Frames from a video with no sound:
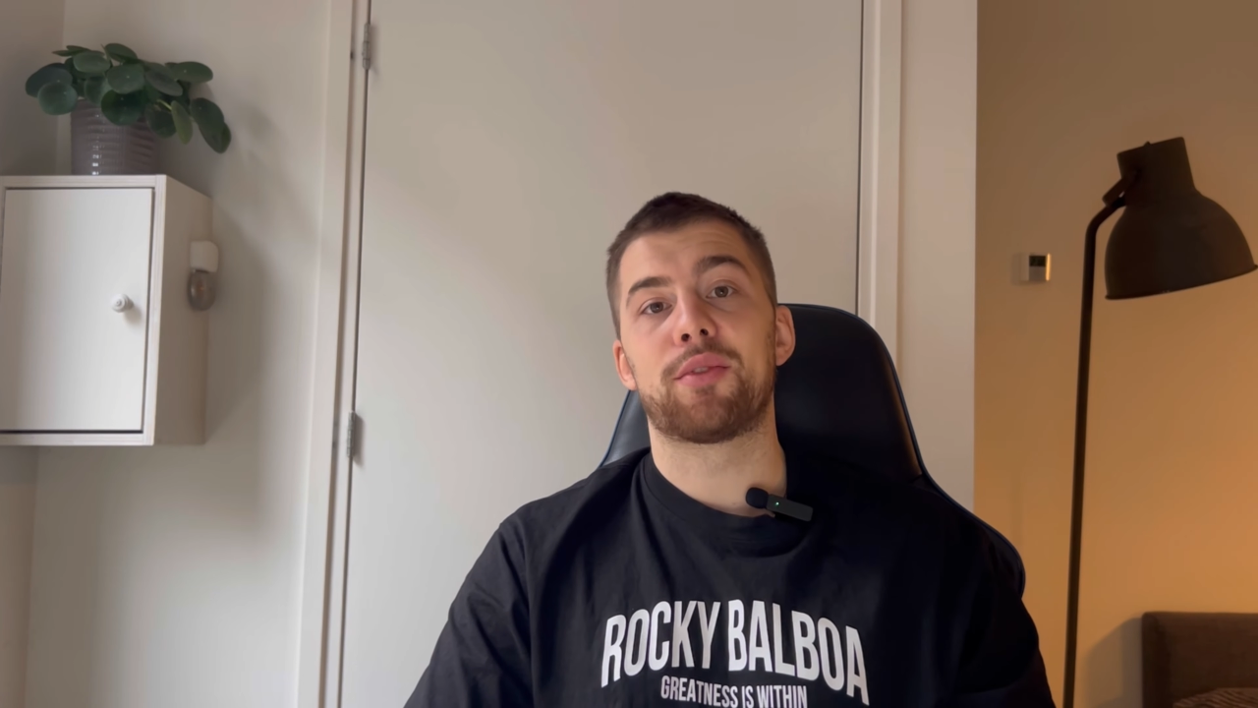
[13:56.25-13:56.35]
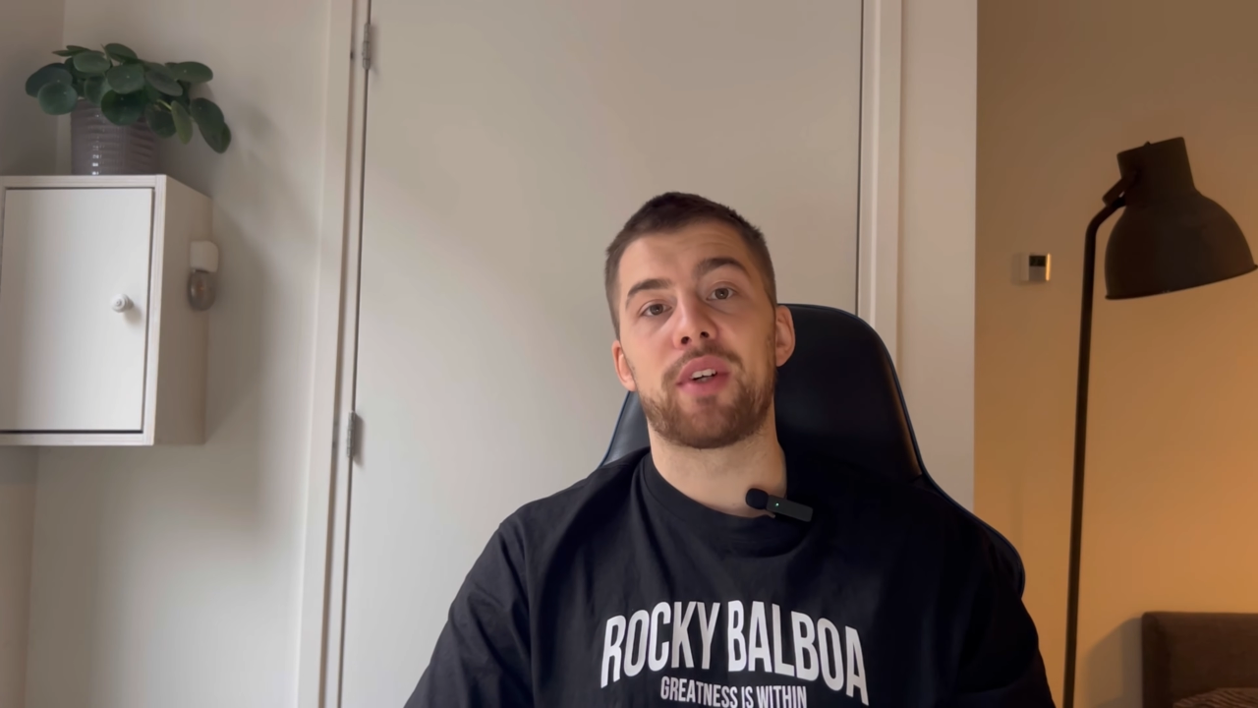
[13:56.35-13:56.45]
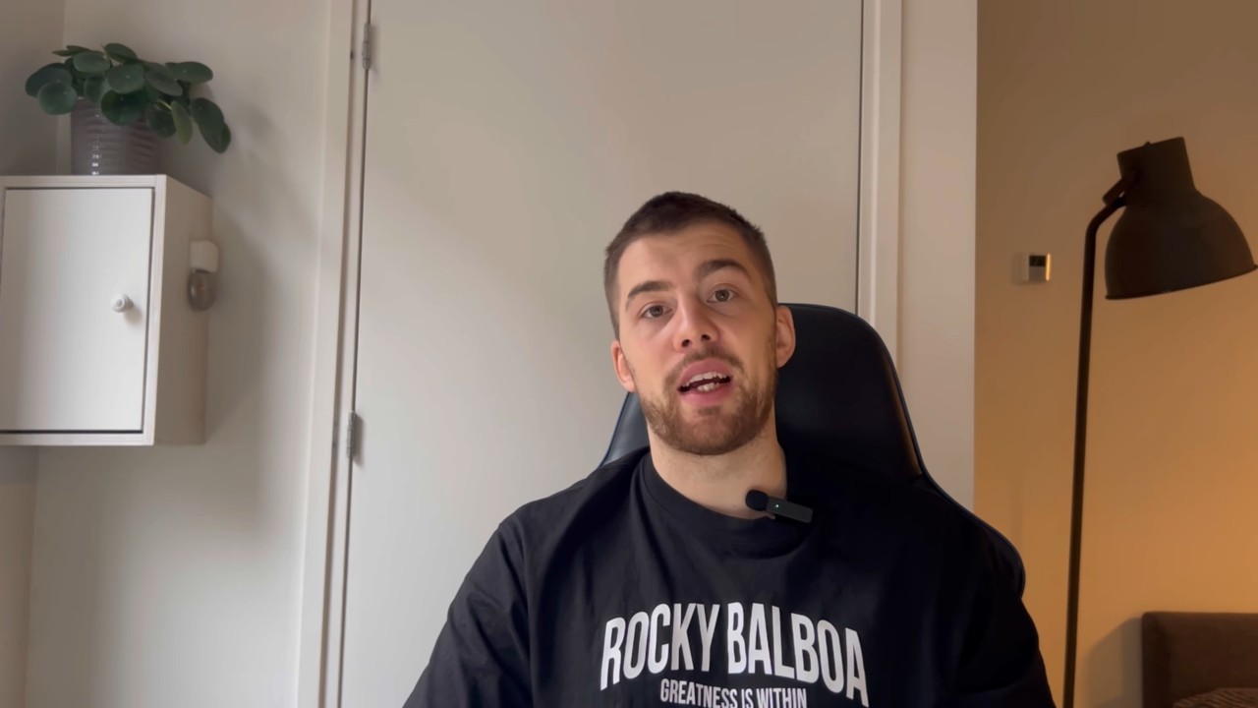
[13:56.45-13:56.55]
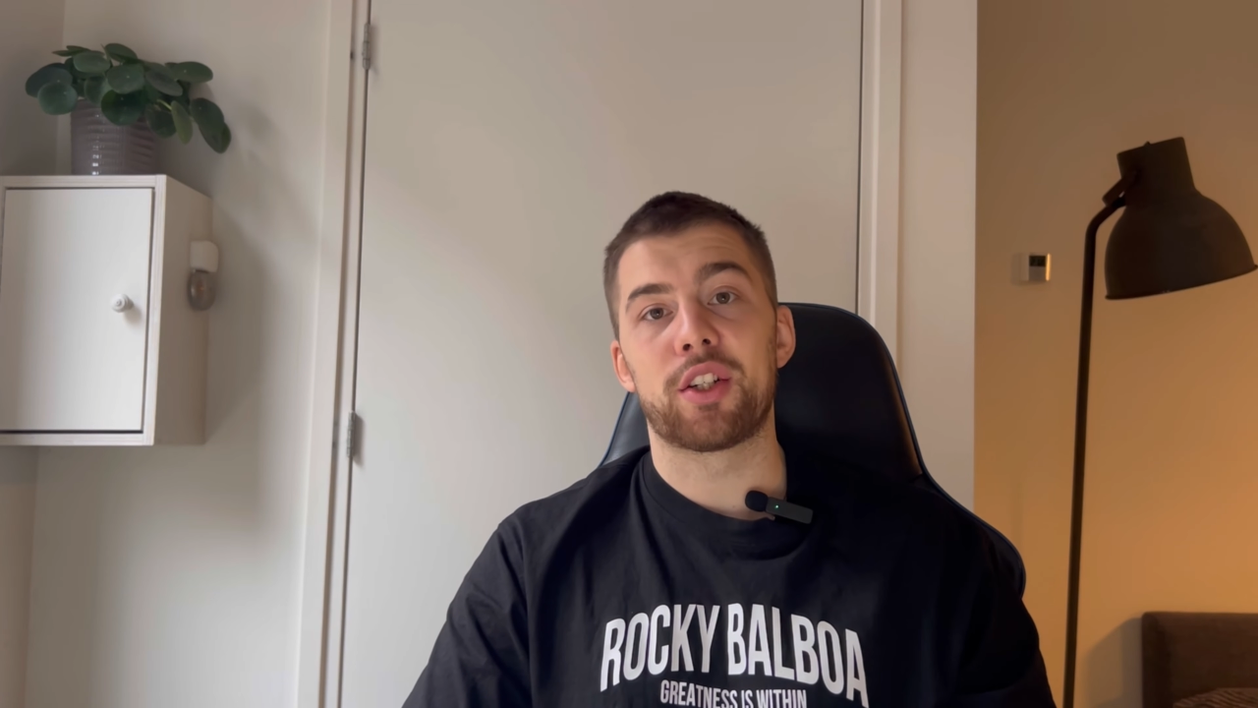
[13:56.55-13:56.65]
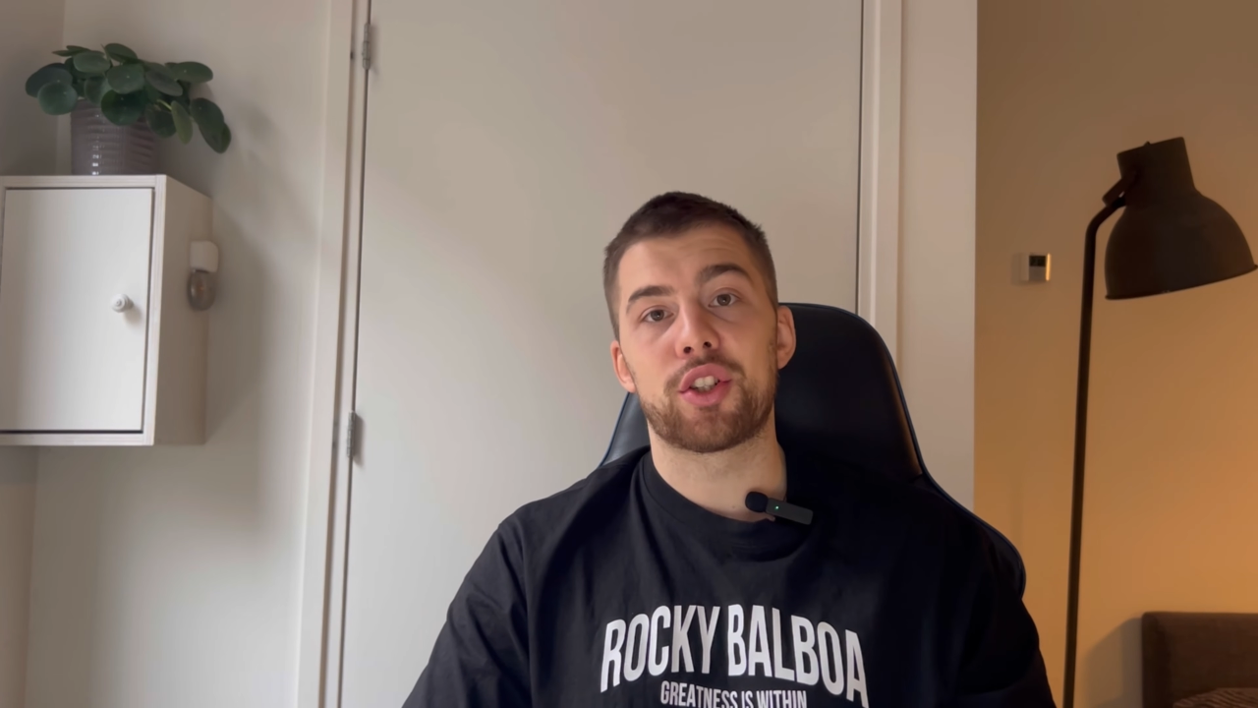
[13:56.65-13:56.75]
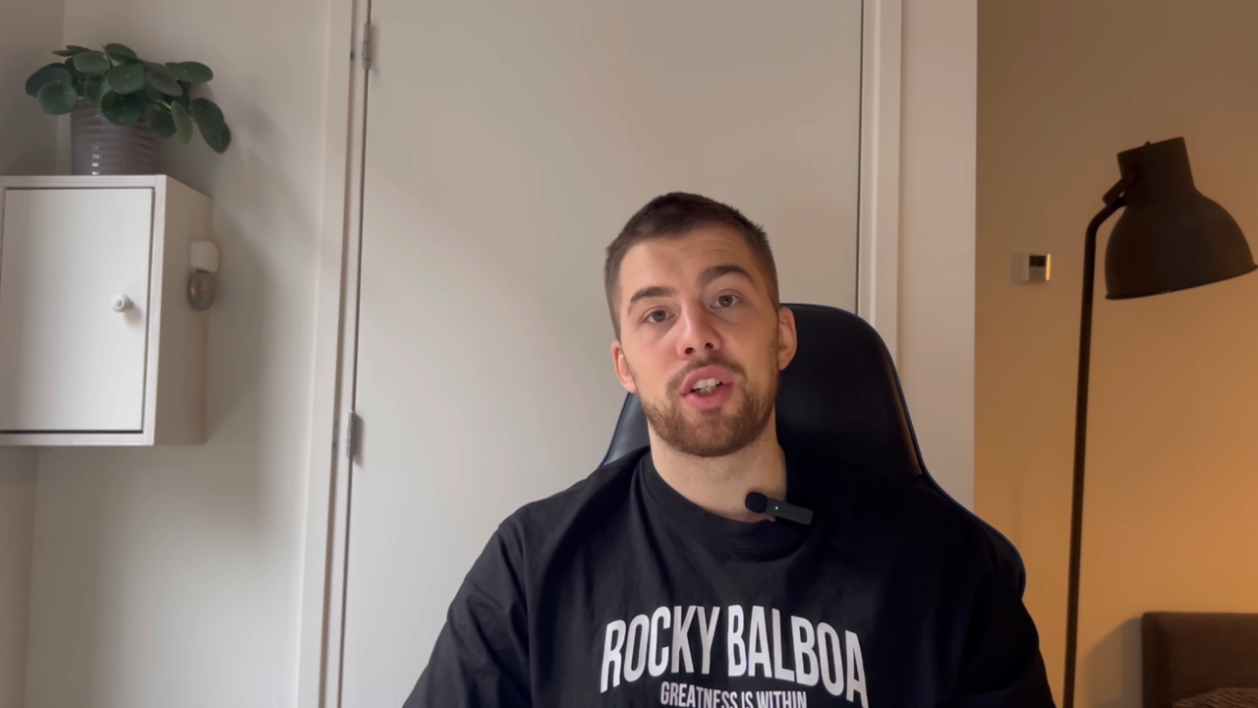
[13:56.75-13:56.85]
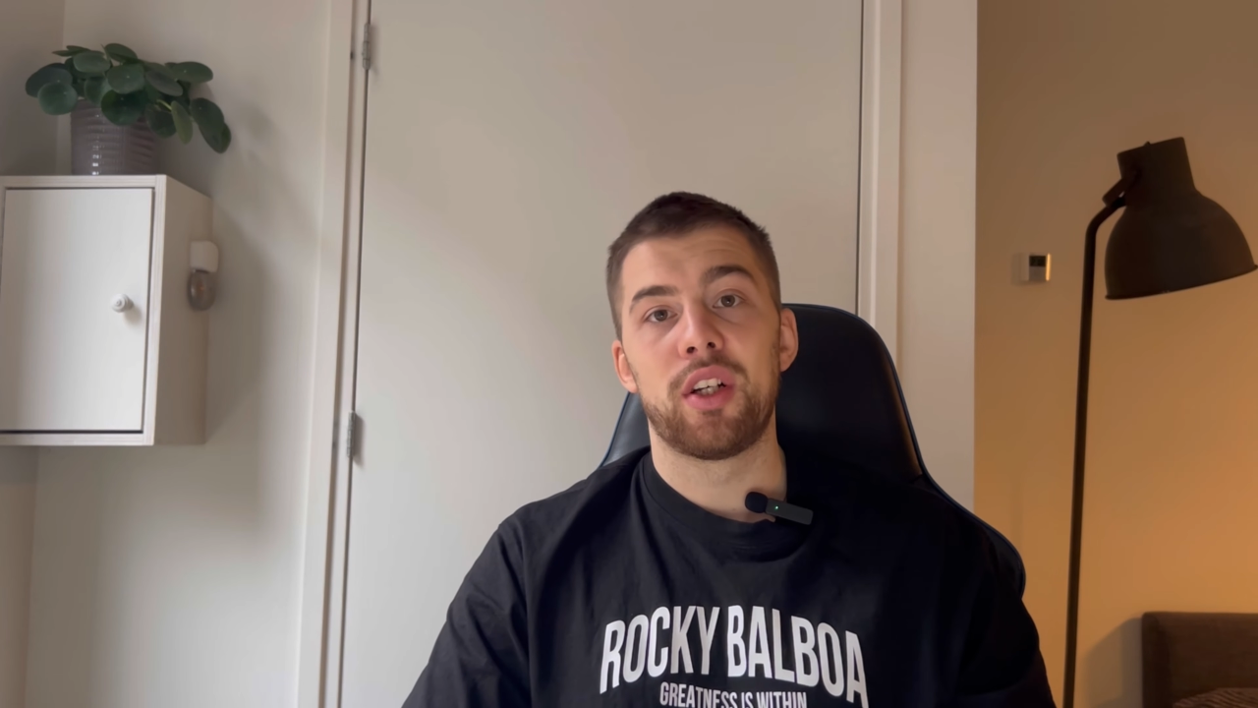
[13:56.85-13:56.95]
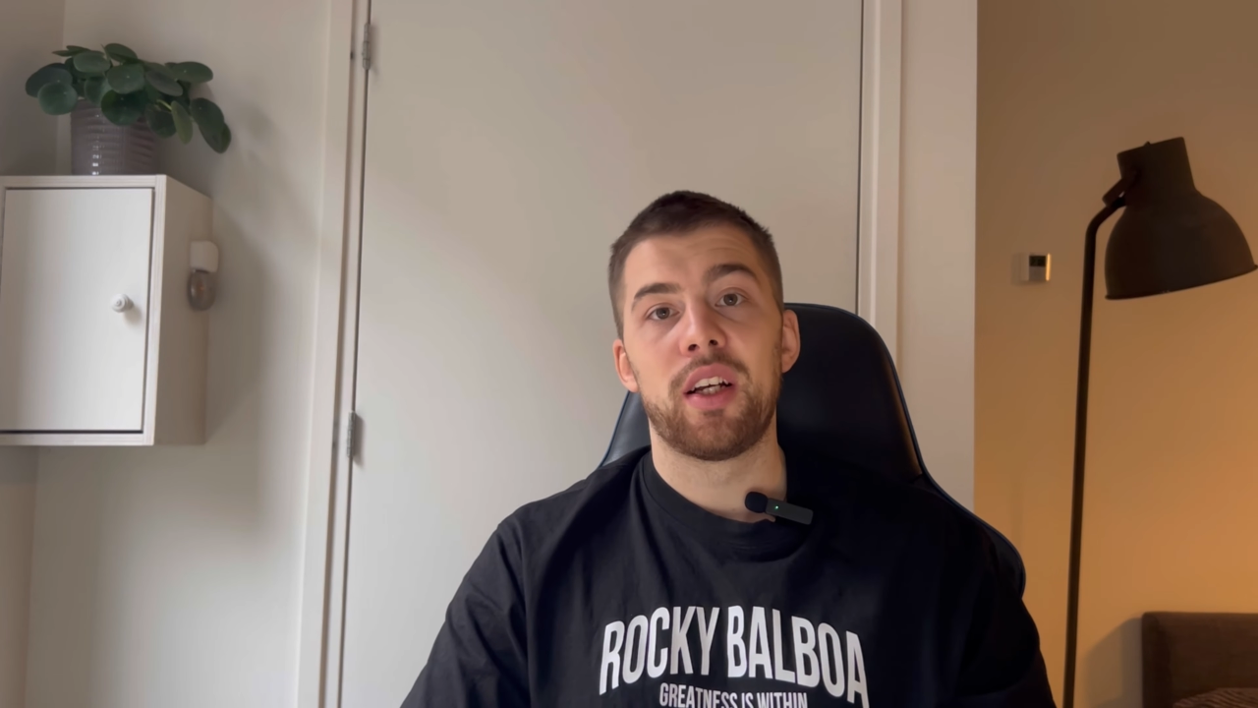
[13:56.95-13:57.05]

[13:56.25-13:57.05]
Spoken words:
fresh